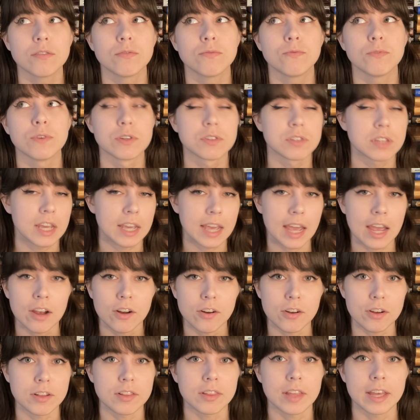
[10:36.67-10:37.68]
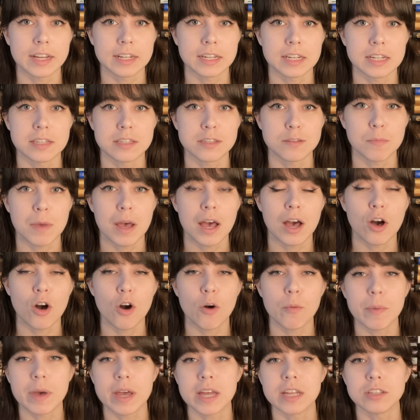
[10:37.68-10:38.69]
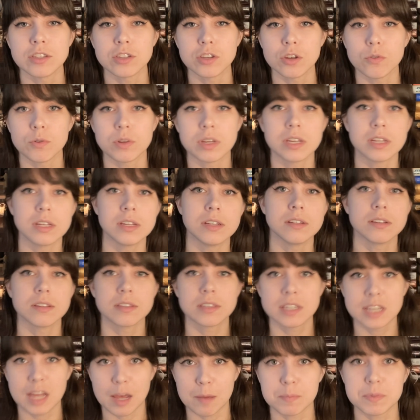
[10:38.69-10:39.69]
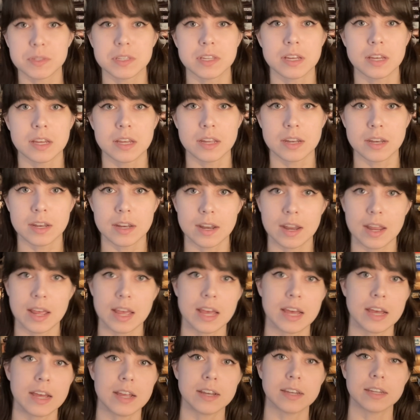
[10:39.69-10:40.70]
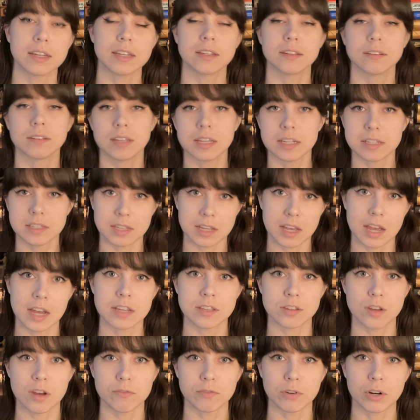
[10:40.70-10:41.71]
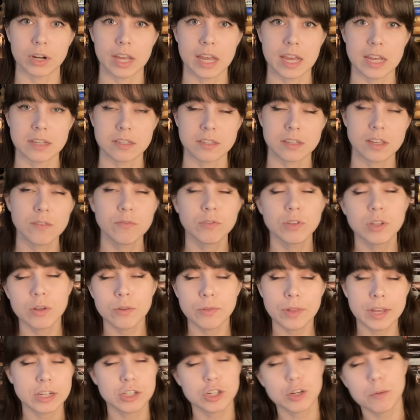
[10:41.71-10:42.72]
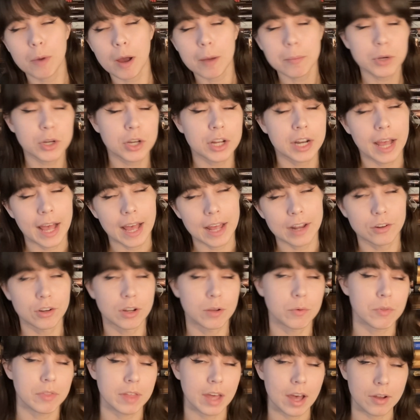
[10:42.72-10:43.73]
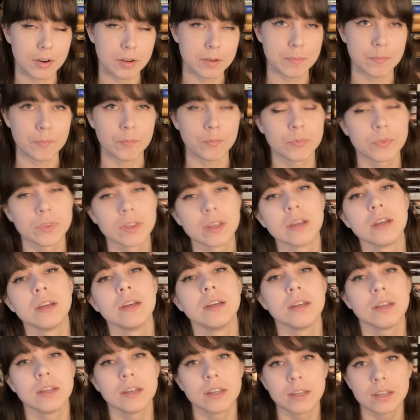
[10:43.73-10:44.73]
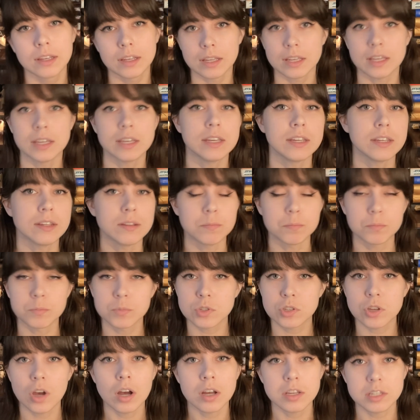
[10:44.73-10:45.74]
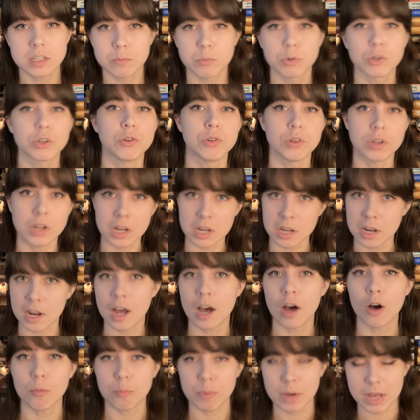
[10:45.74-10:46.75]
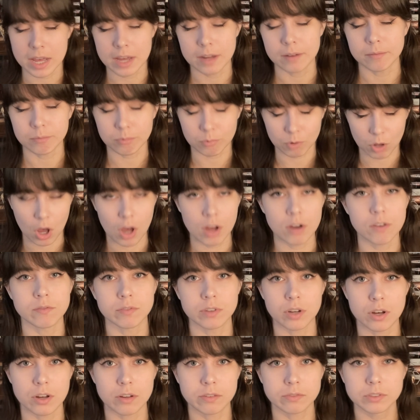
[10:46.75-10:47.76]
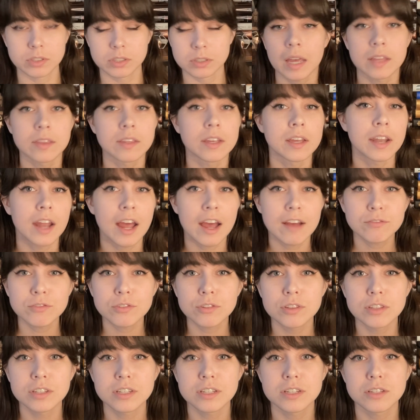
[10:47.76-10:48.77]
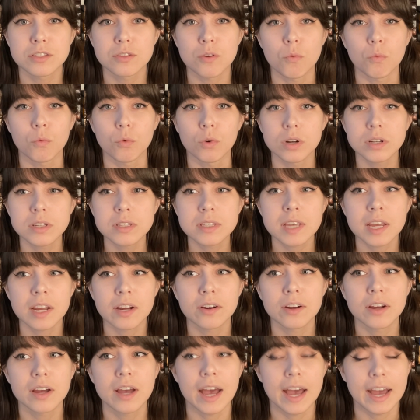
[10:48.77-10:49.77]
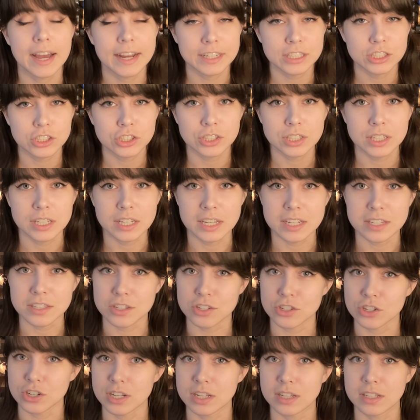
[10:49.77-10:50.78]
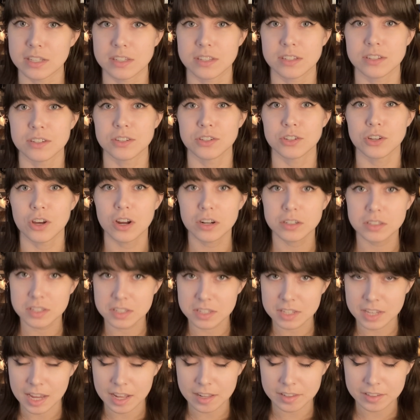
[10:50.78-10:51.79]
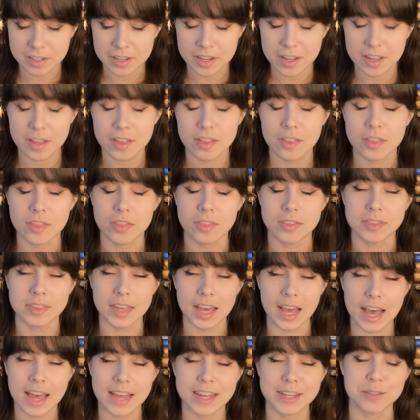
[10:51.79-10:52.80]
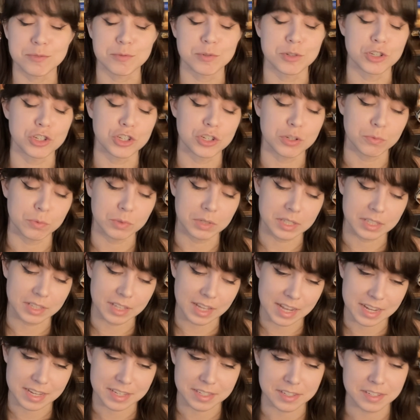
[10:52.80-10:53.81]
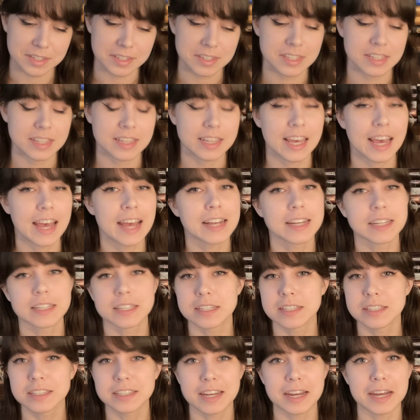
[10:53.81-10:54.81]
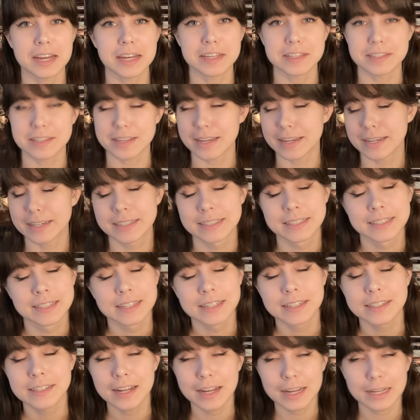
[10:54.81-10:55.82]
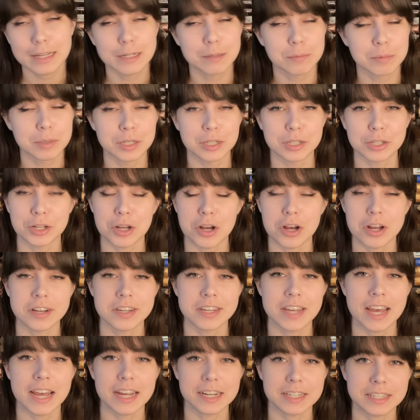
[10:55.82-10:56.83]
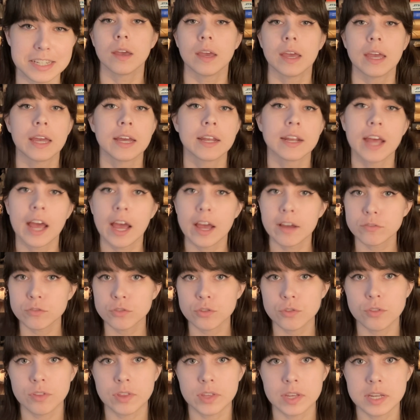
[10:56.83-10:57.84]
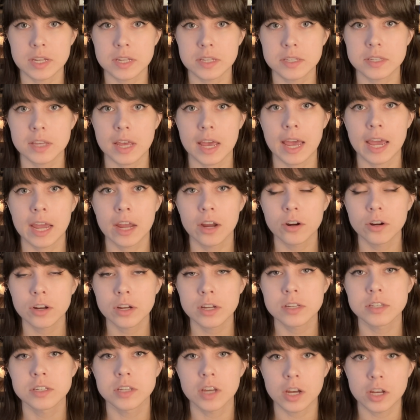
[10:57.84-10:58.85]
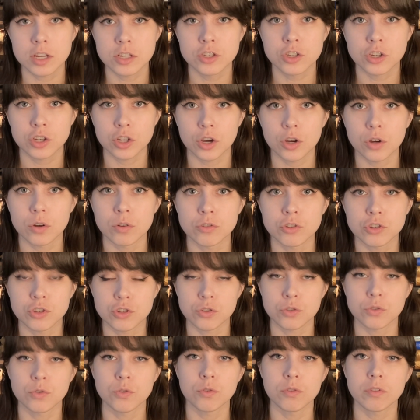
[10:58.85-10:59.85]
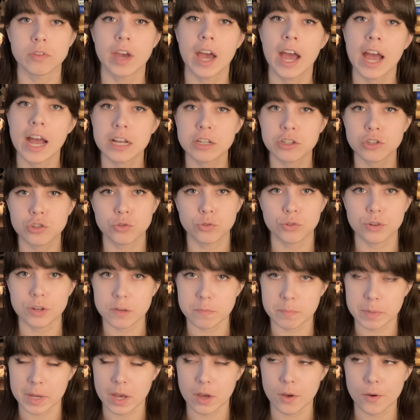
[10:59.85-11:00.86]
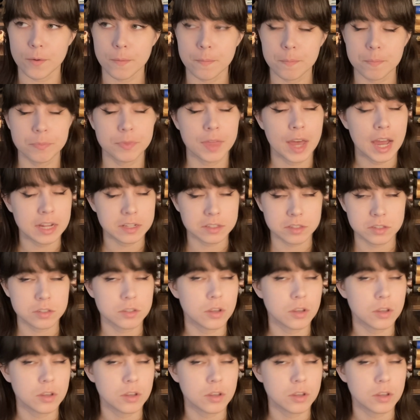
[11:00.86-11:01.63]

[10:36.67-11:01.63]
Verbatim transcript: feels like Hera like needs some help. And so he steps in and gets the guys off her case, even though like she probably could have handled it without him. He saw someone who needed help and got involved. And then after this, once Hera actually gets a chance to talk to Skelly, that is when she realizes that this guy is like not going to be a good contact. And after this, Hera does go to the asteroid belt. That's